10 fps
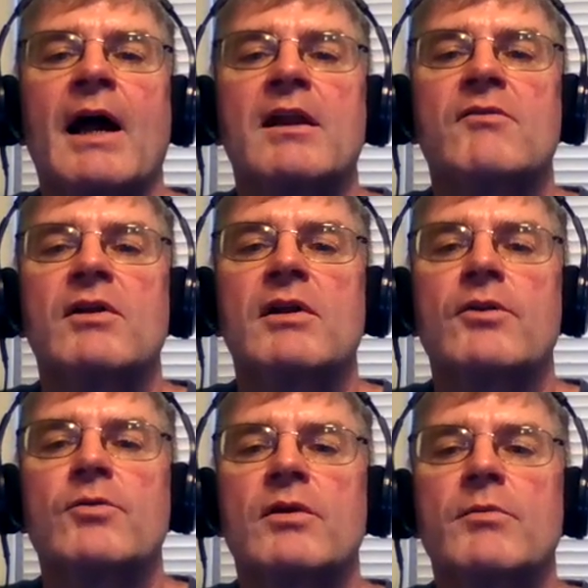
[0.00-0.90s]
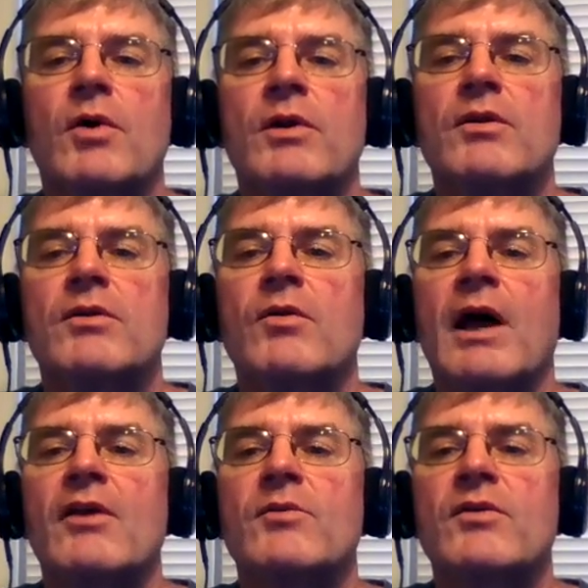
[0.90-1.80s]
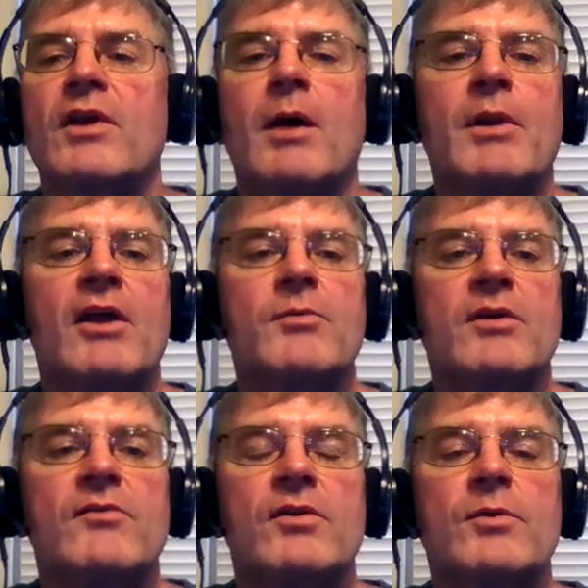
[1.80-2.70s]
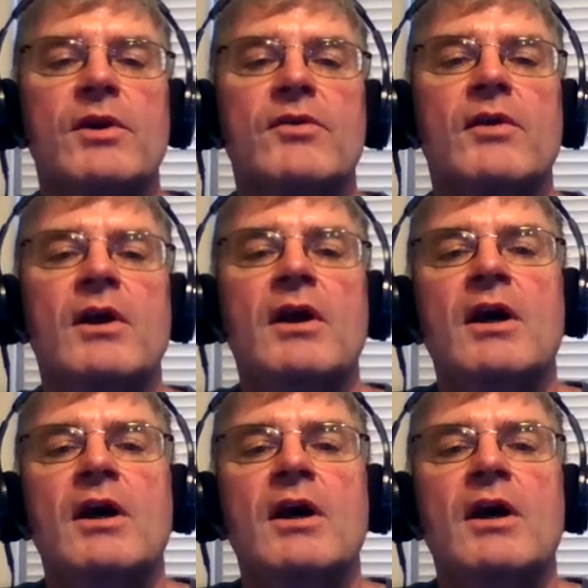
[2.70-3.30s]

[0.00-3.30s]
active intellectual component to grasp these common aspects of experience,